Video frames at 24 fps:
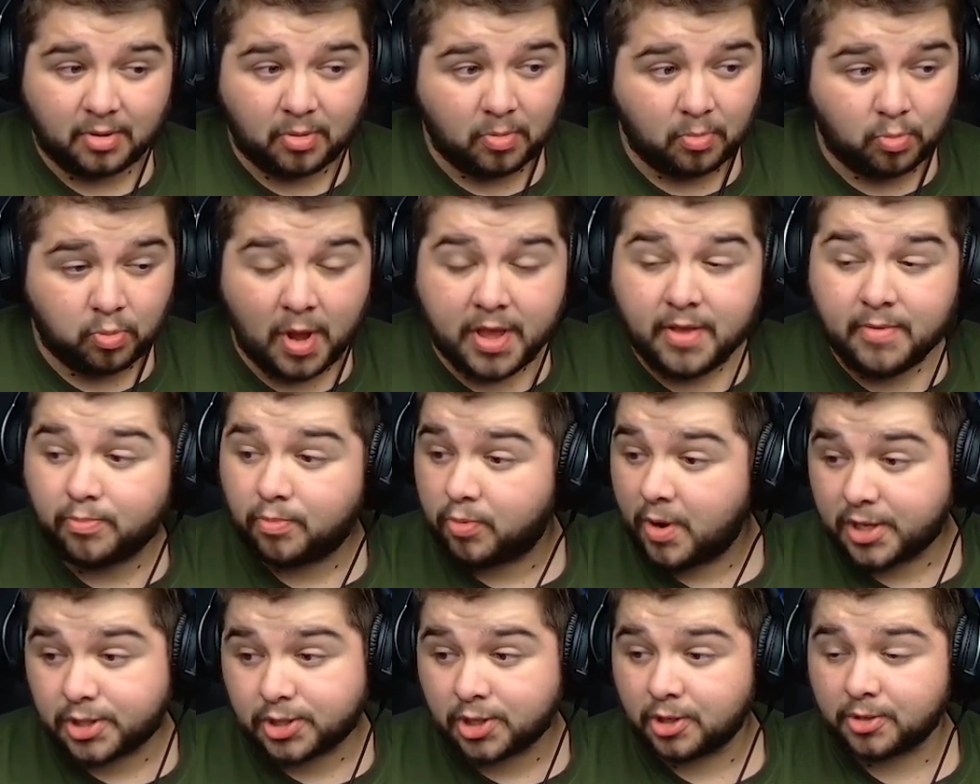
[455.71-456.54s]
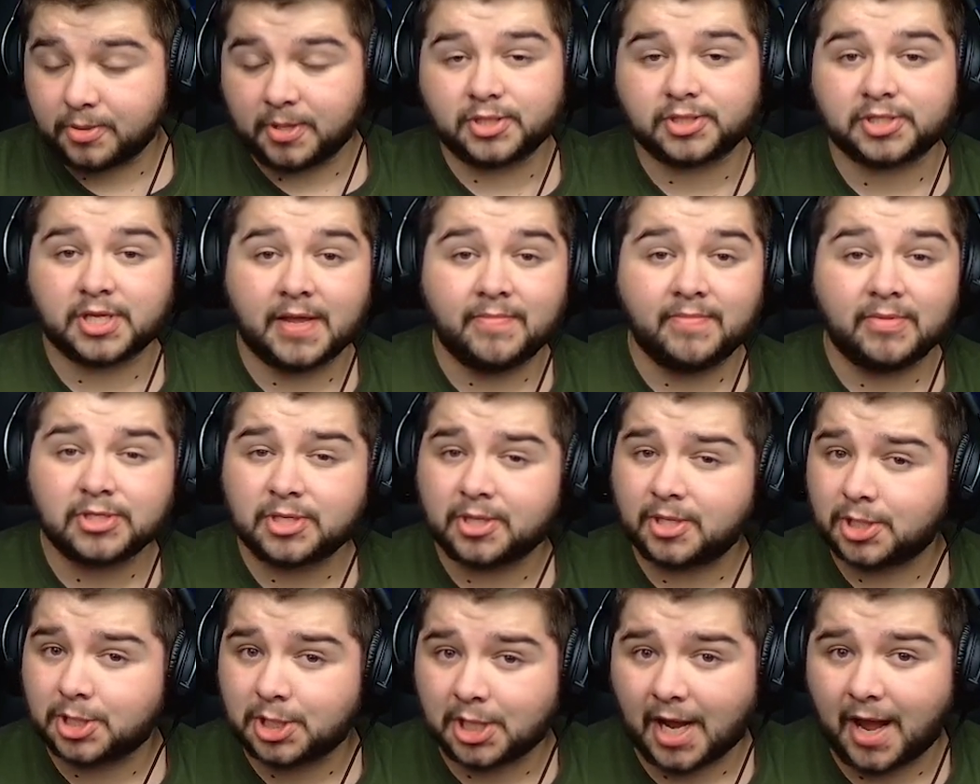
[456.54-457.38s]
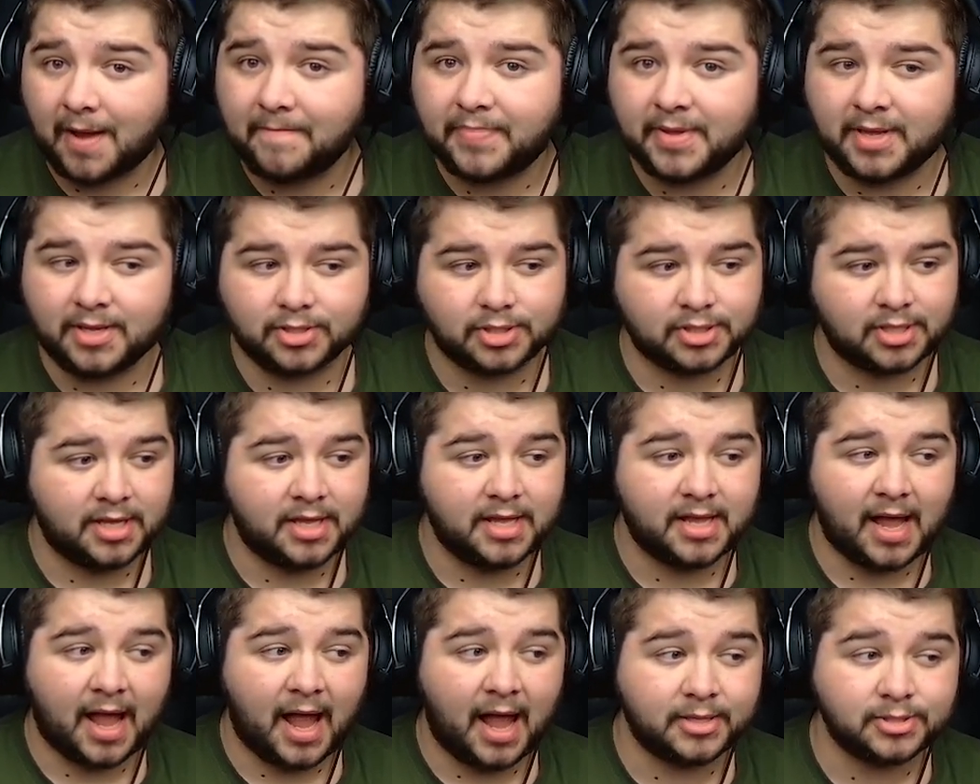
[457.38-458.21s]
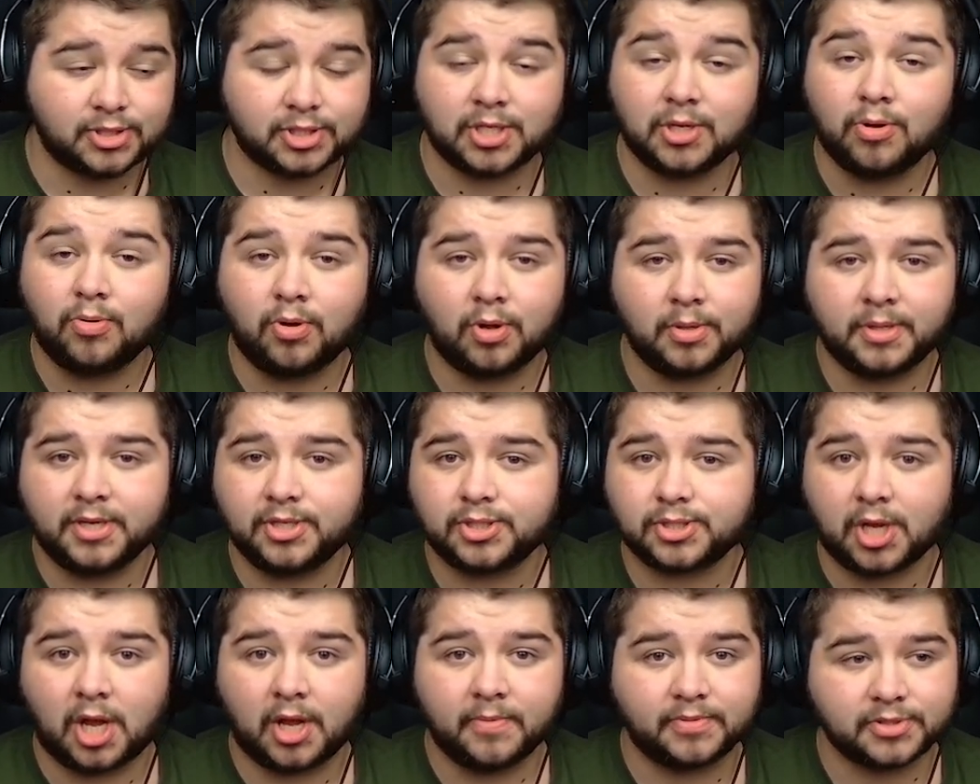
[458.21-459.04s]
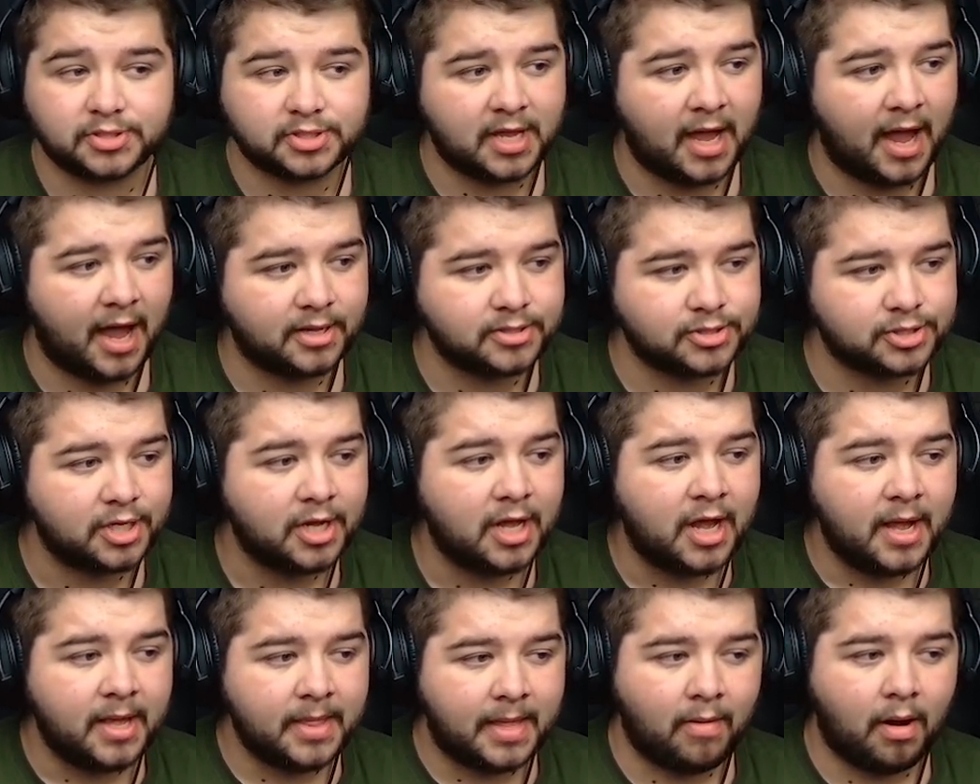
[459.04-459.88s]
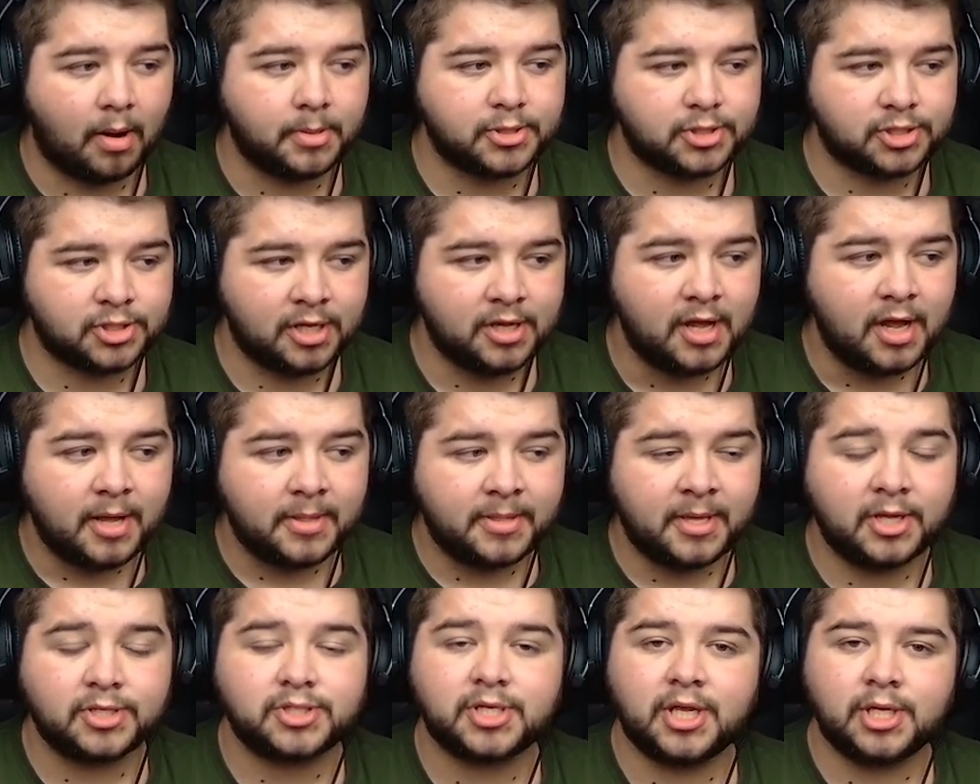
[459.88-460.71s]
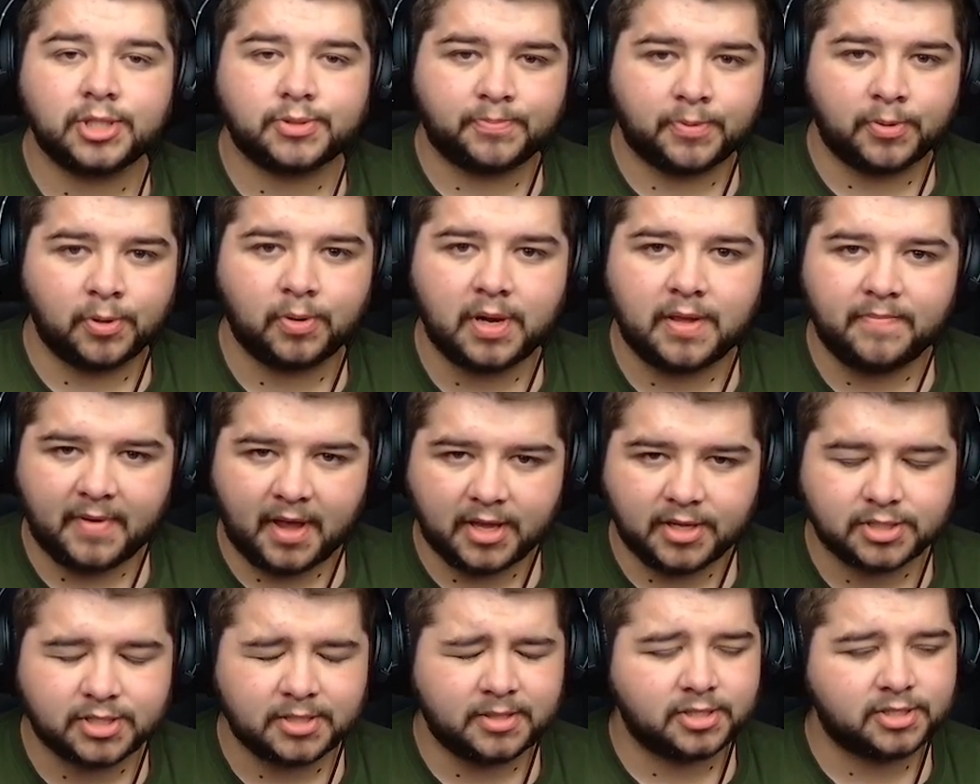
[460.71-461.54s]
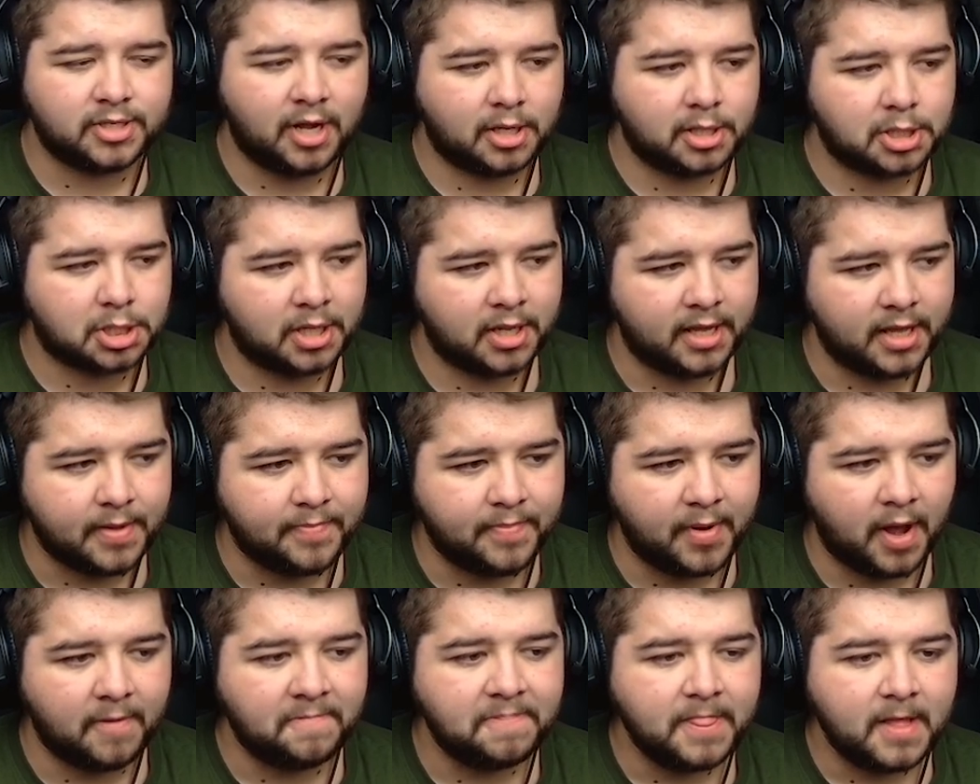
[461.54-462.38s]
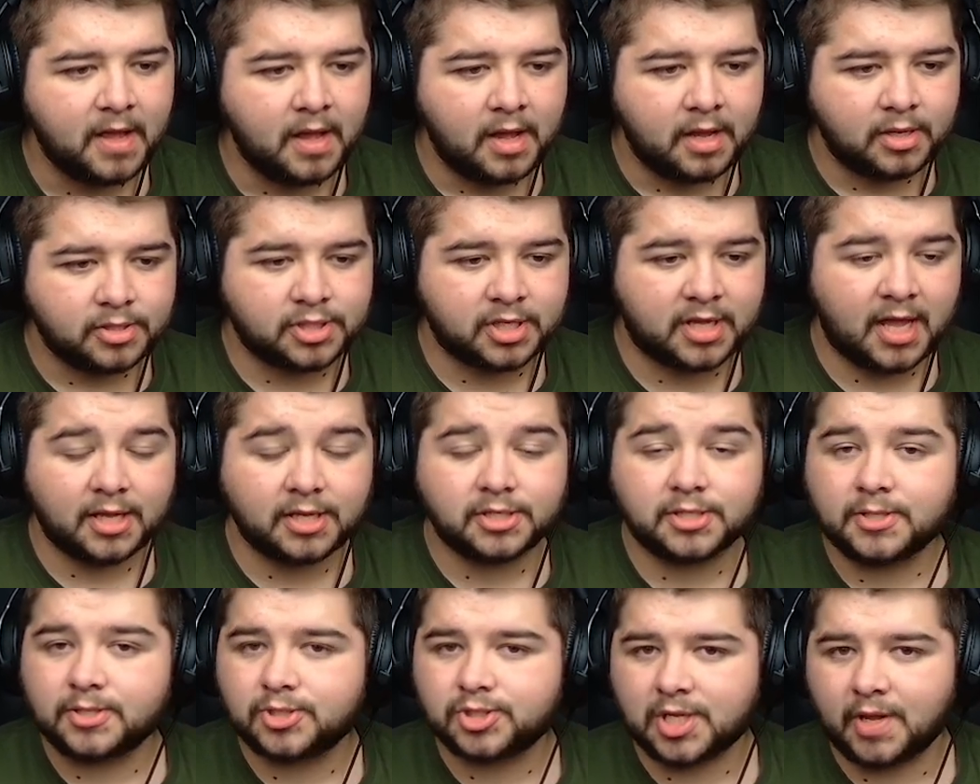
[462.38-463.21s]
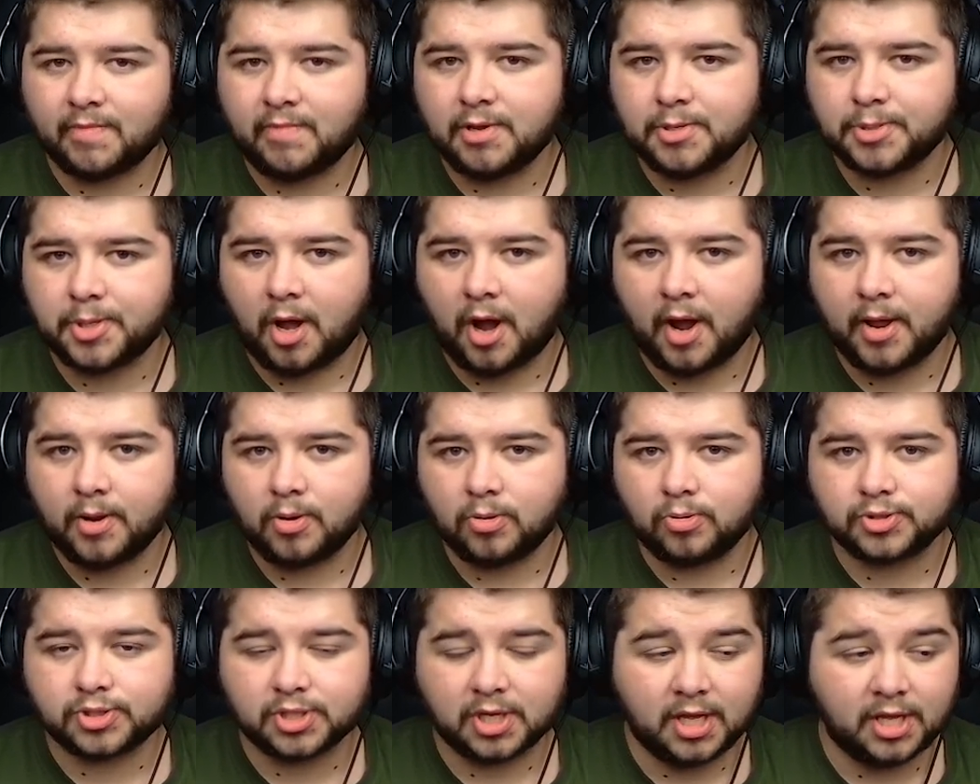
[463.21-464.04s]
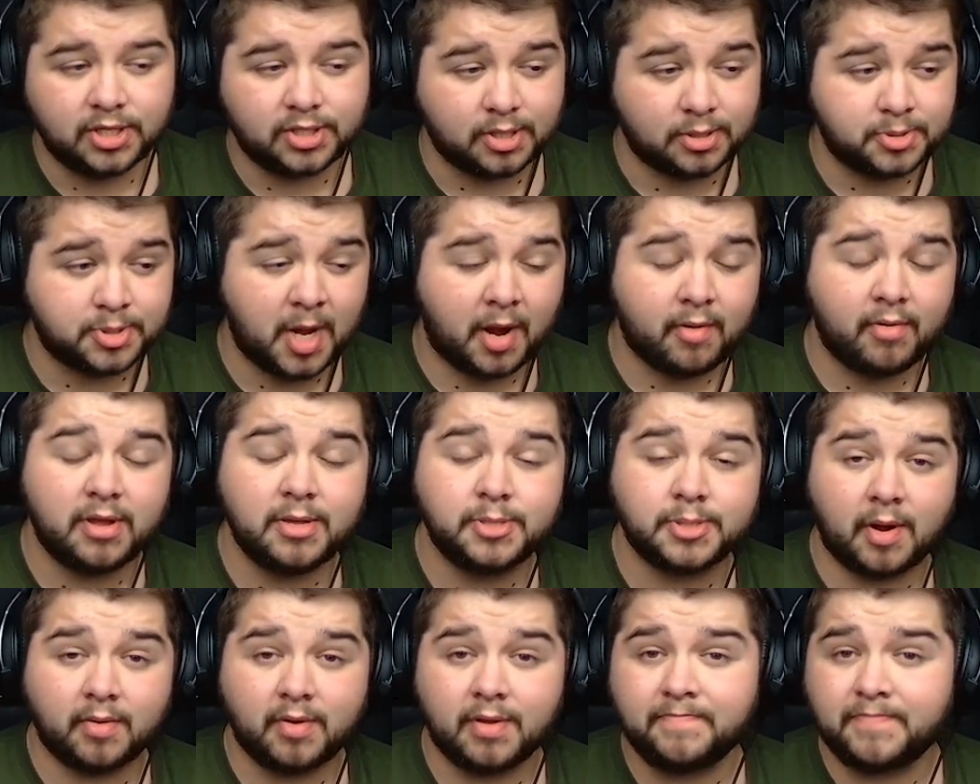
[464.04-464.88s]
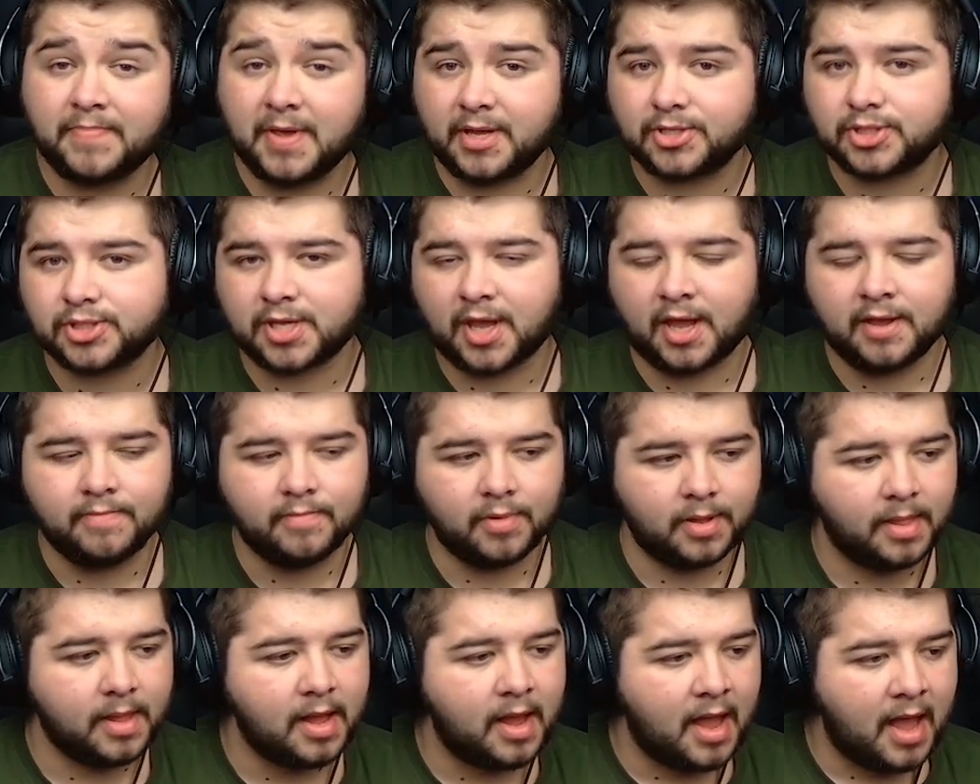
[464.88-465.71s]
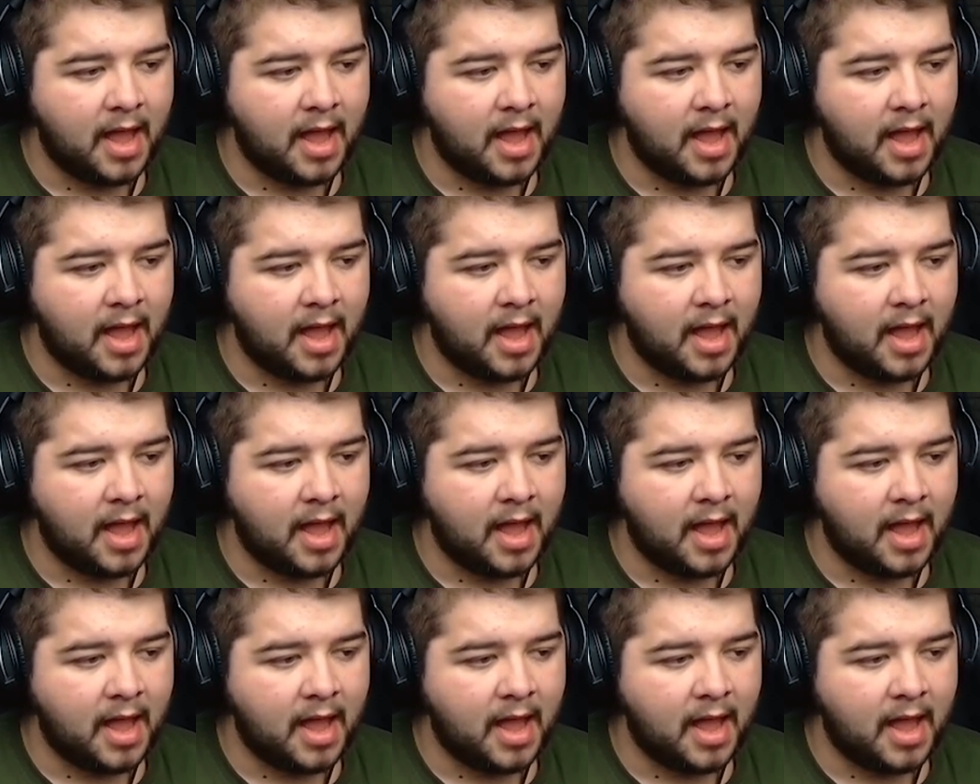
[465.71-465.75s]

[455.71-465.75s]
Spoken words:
we took this team into the Champions League and still got these type of stats. Now, obviously, this is purely based in the Dutch League, but to get to the semi-finals is a very, very big statement.